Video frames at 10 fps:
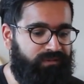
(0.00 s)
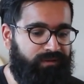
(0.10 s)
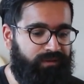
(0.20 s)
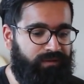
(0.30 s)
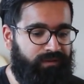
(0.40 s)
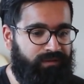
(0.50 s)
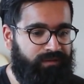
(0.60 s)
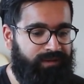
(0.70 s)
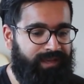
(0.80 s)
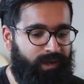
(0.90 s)
to
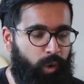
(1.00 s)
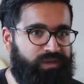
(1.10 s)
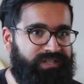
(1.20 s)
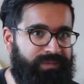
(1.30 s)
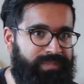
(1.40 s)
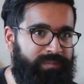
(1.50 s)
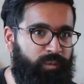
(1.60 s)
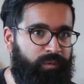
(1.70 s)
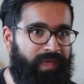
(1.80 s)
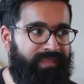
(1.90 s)
the
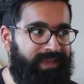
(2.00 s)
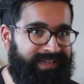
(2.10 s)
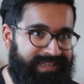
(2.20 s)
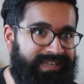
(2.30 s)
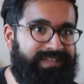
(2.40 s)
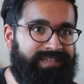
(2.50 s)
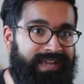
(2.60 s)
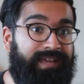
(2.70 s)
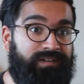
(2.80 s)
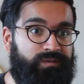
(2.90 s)
people that they needed to
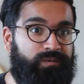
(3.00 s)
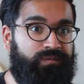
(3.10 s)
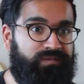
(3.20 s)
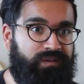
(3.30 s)
get to.